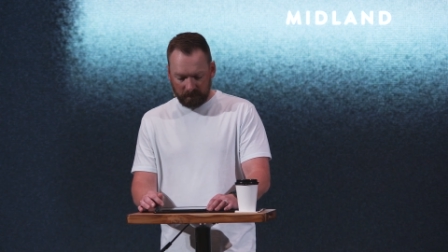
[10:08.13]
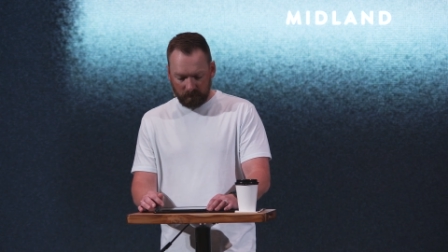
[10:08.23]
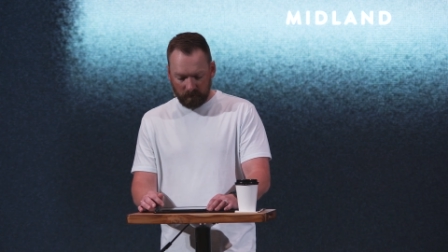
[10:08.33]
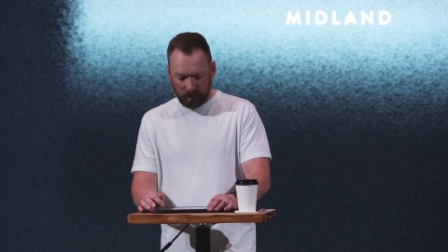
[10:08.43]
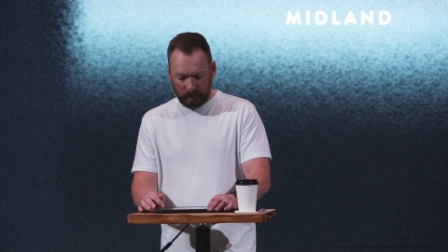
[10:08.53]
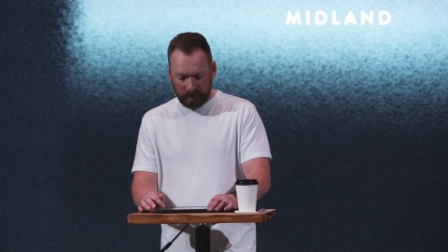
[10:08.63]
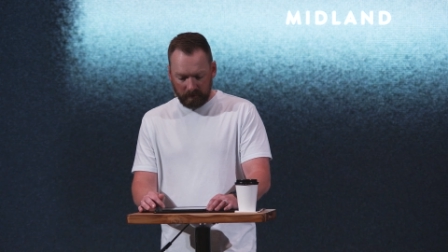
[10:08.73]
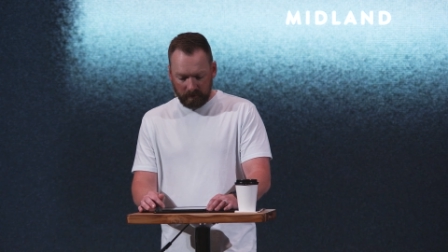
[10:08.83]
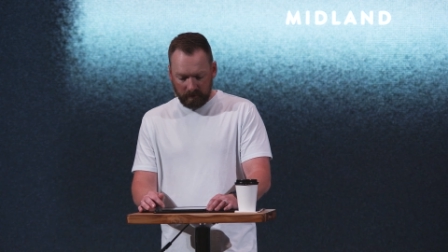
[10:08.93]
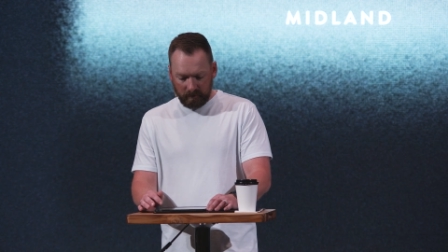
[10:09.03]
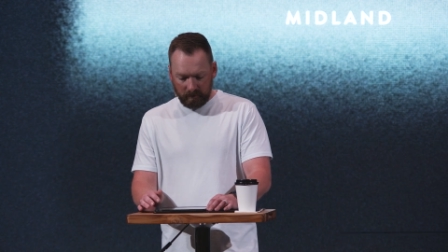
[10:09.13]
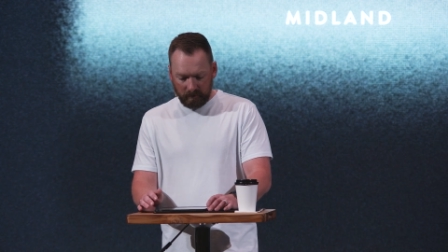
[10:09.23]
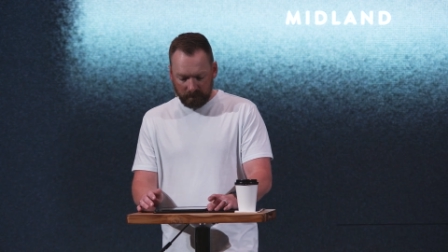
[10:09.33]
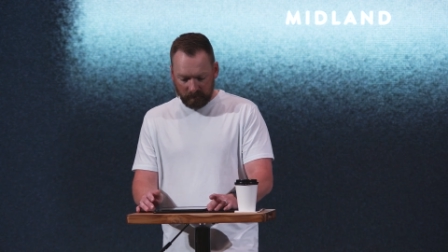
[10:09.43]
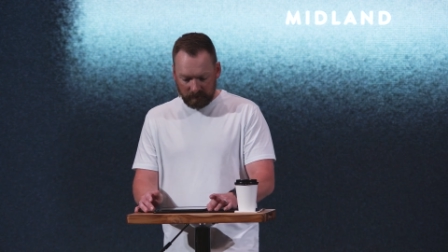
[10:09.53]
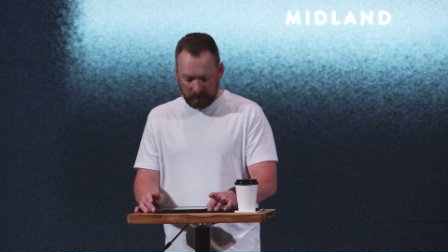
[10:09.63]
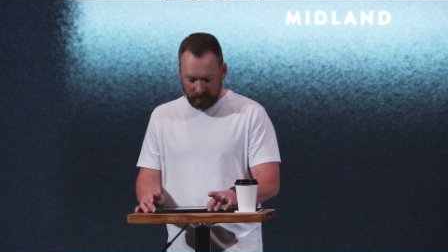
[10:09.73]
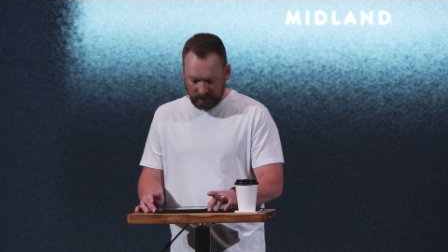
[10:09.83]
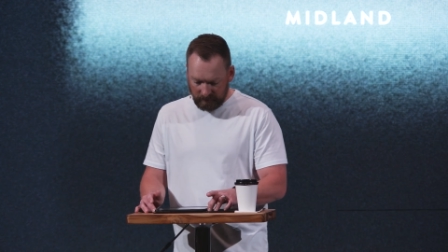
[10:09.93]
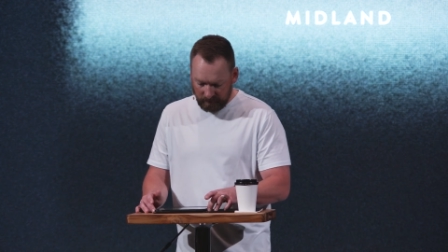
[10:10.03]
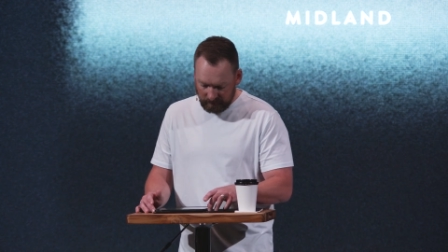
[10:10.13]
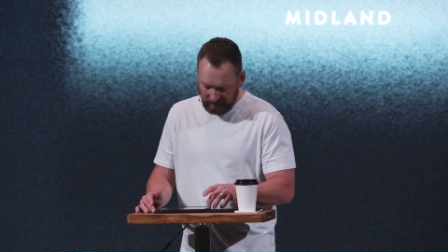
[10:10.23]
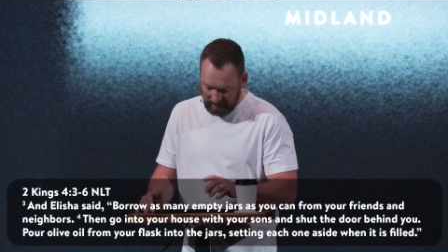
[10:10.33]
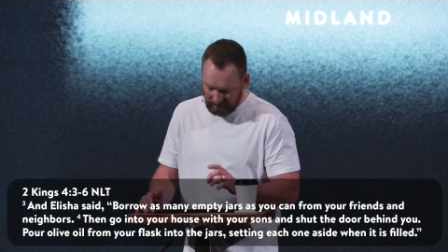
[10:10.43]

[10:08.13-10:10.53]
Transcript: 4, in verse 3, it said this And